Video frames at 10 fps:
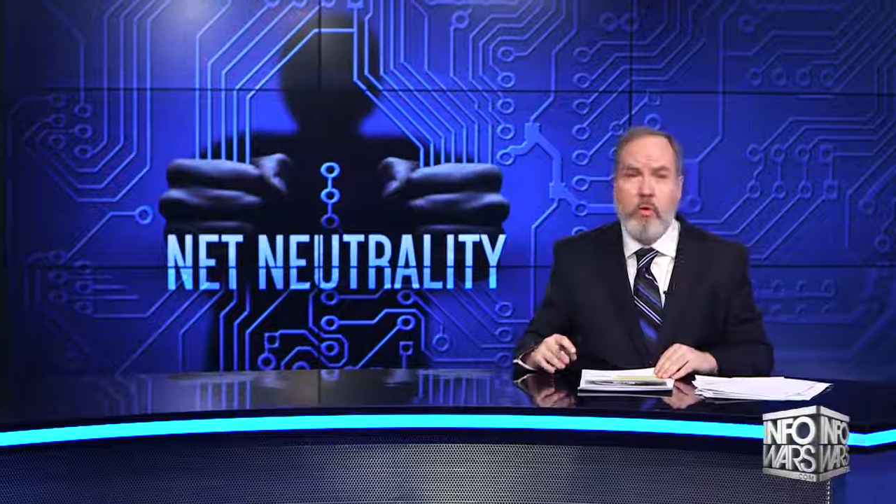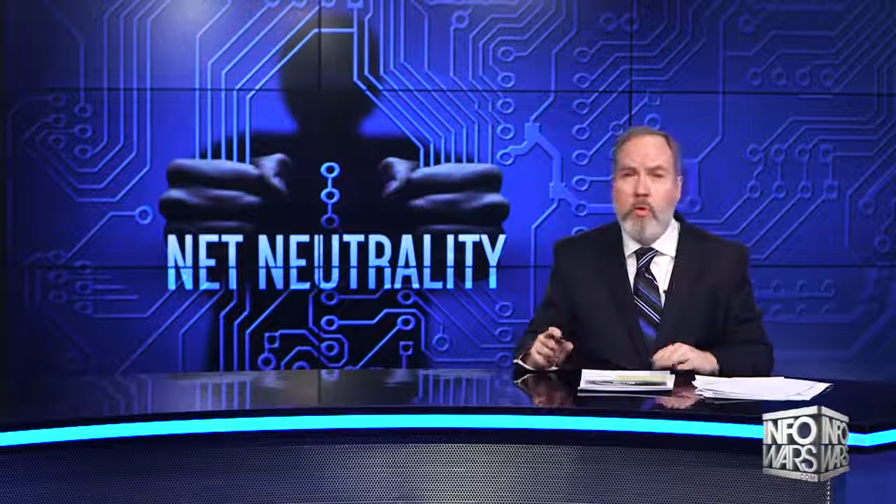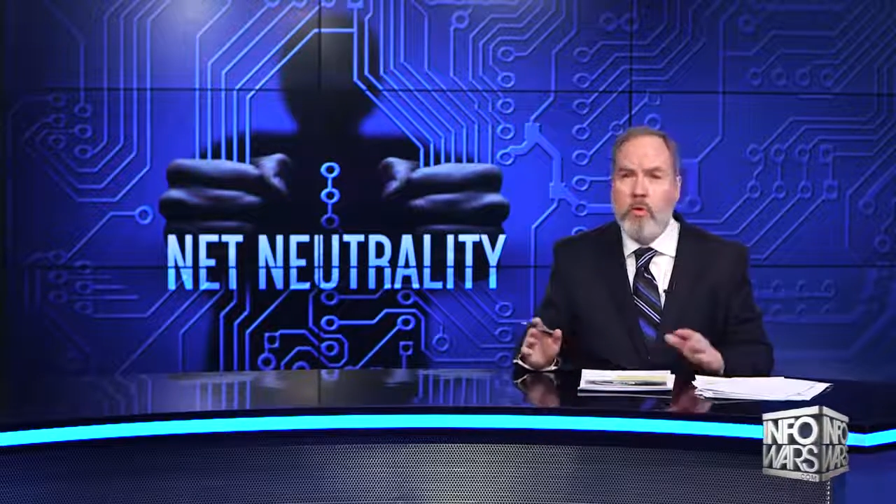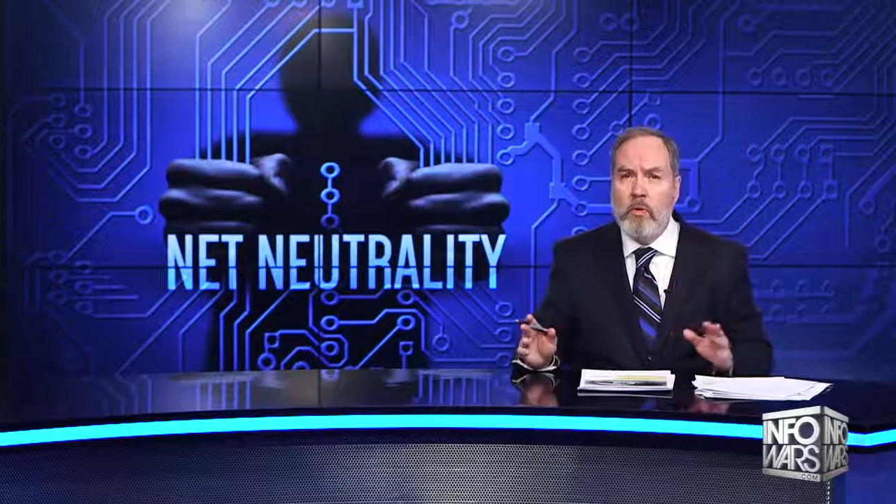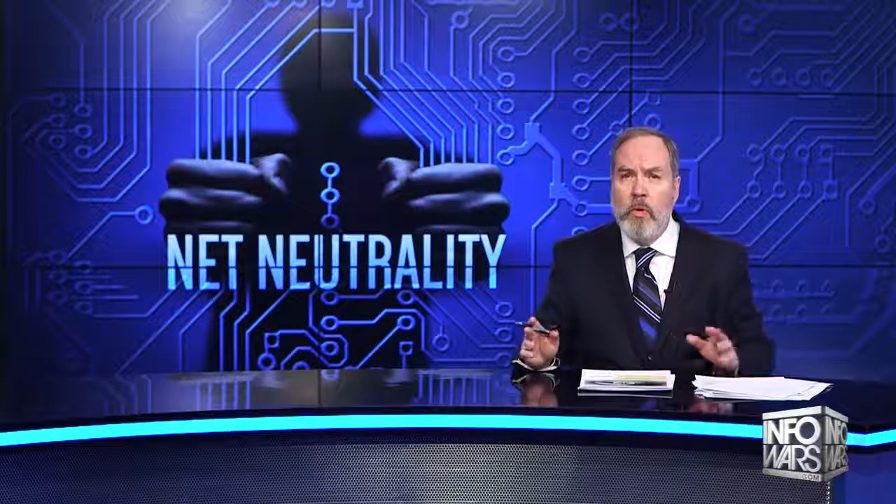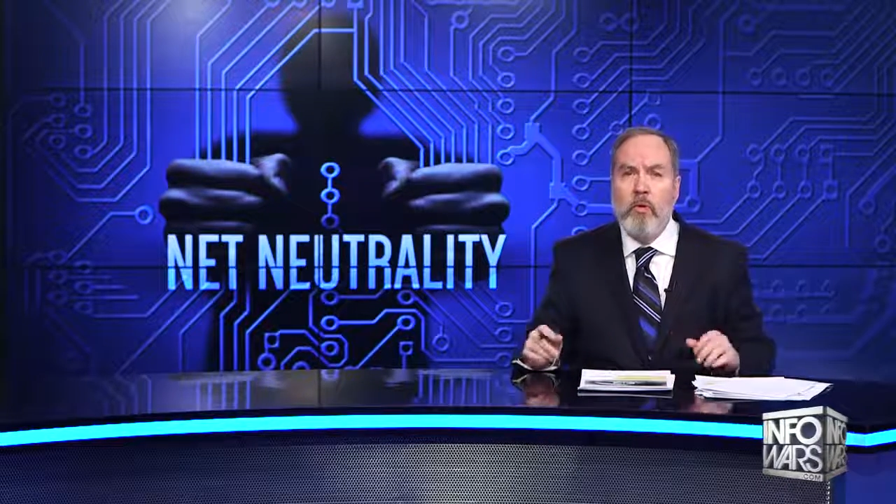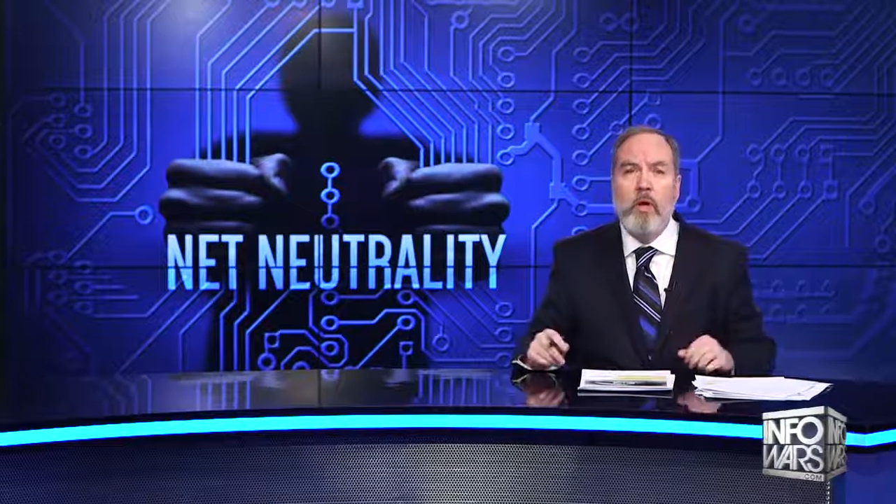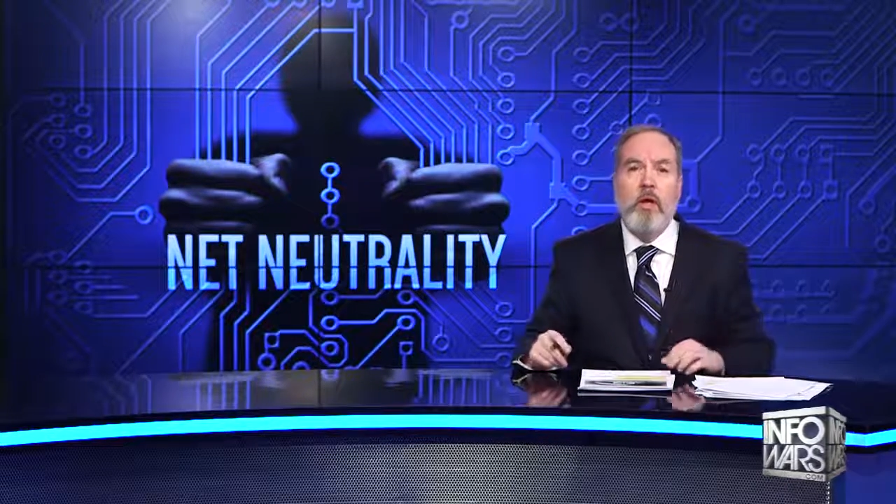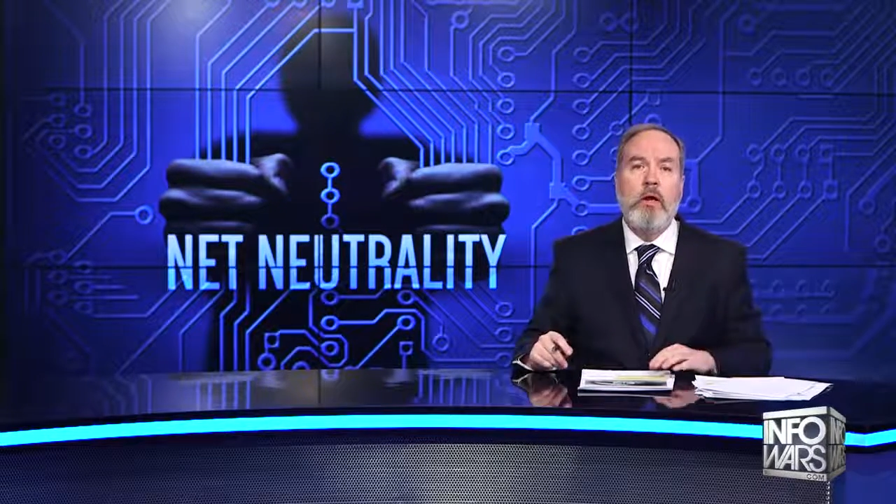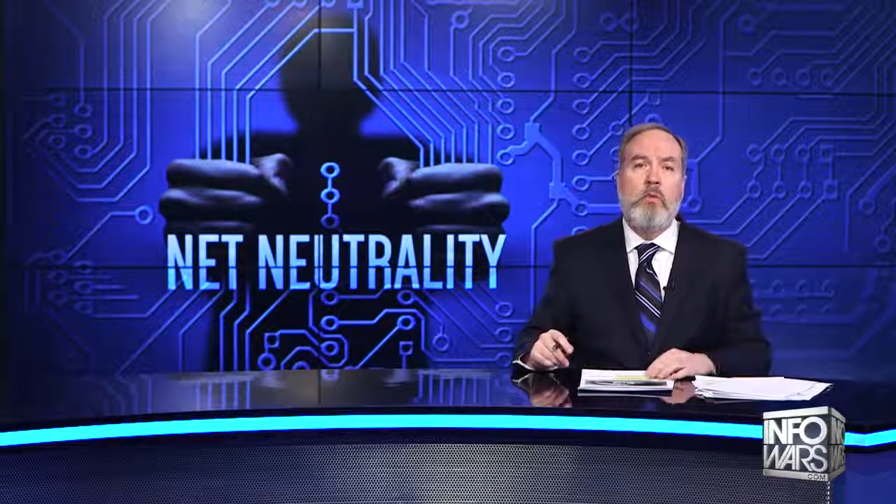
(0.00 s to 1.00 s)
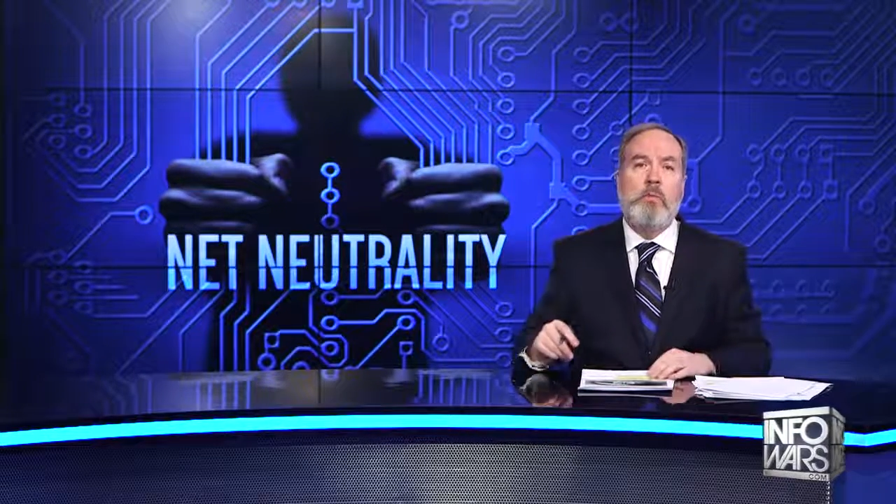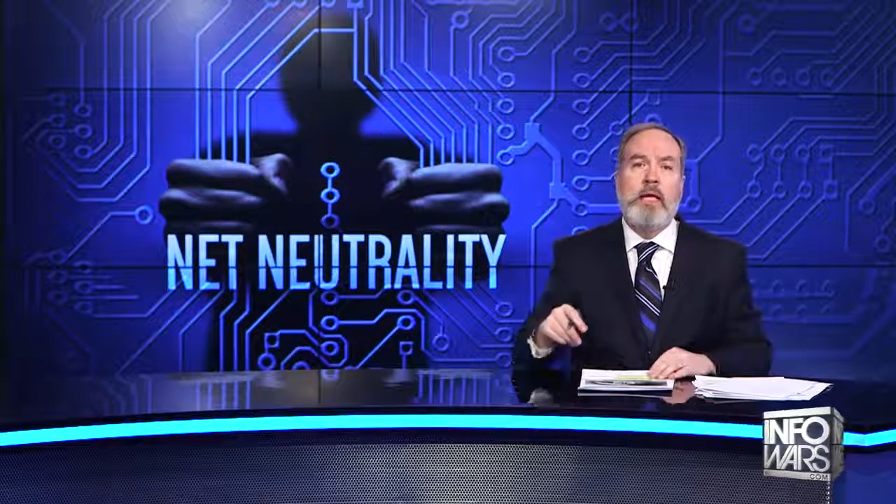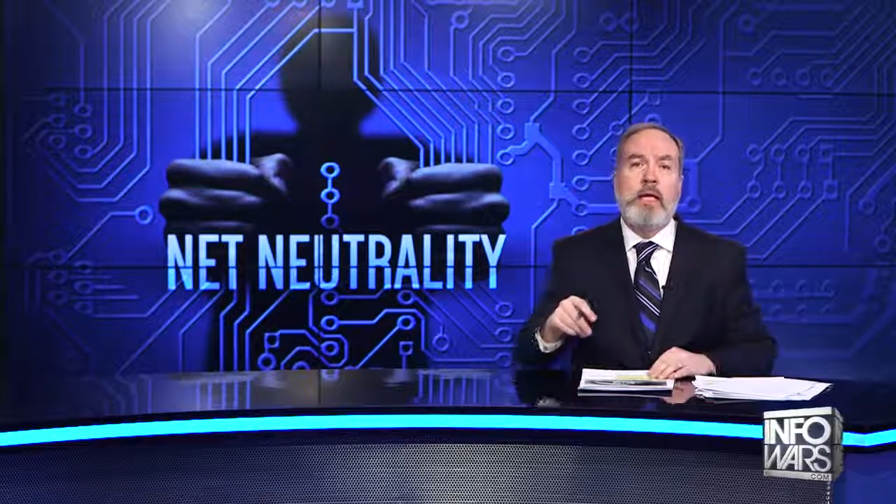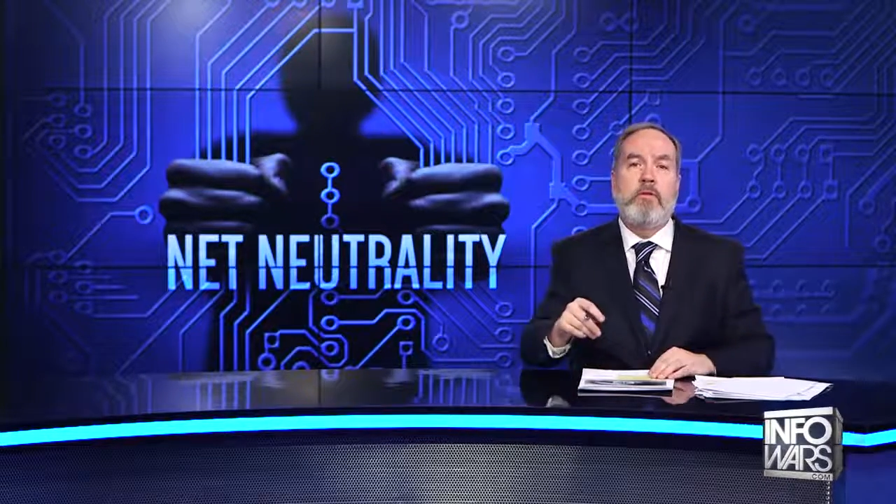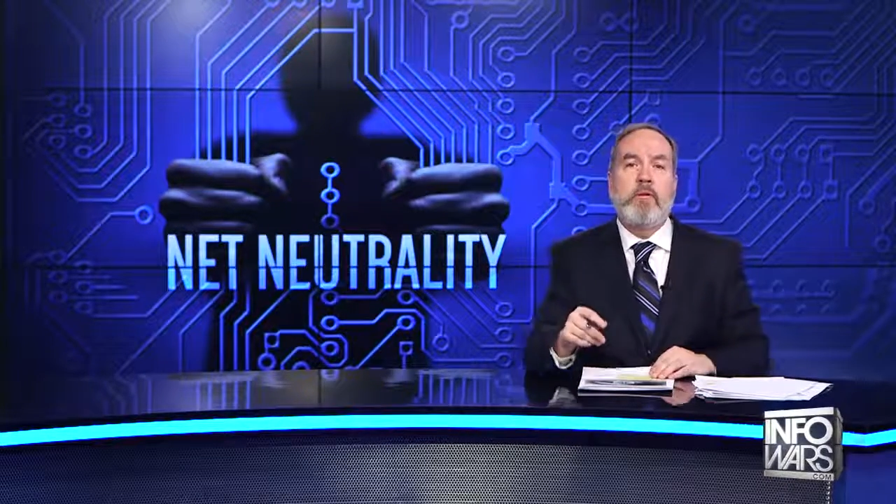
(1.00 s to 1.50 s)
quote unquote, we're
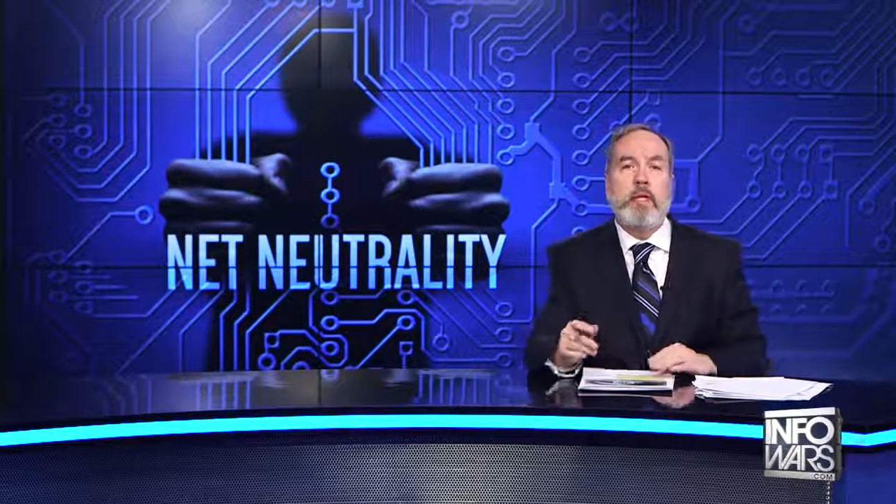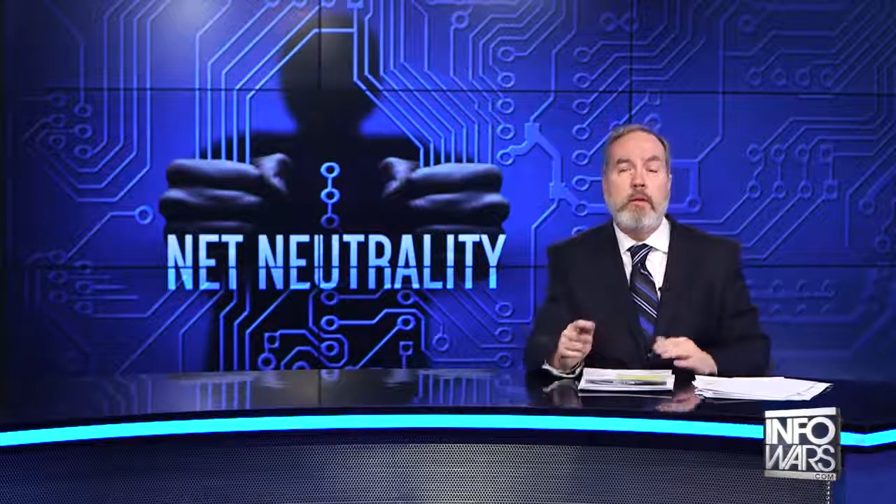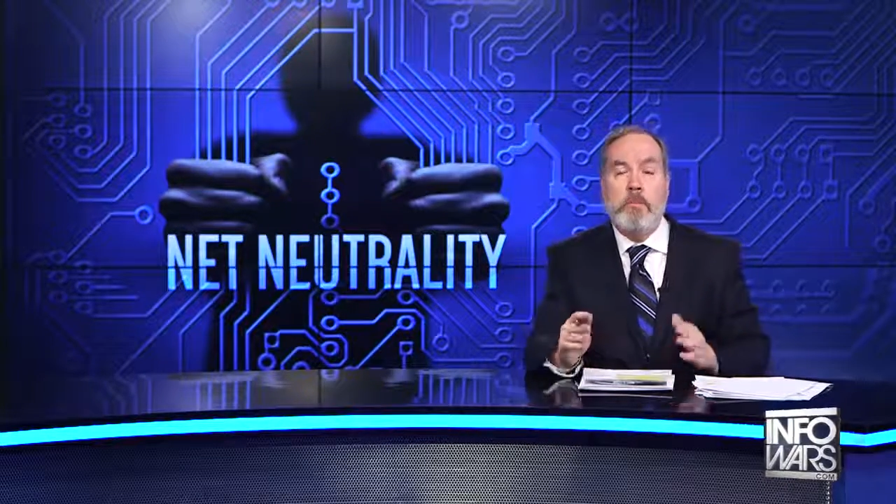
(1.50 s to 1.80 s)
being given,